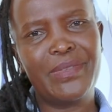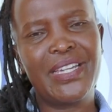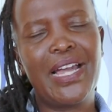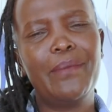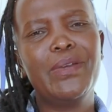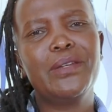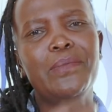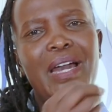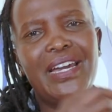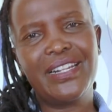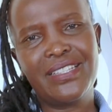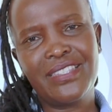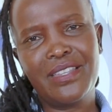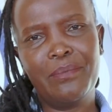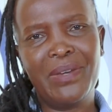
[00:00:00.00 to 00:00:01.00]
They come and
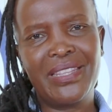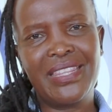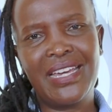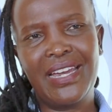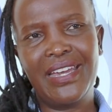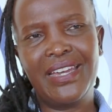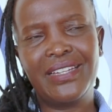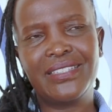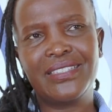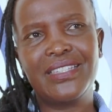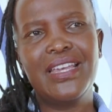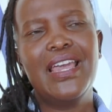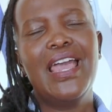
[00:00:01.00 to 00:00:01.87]
harass them at their eggs.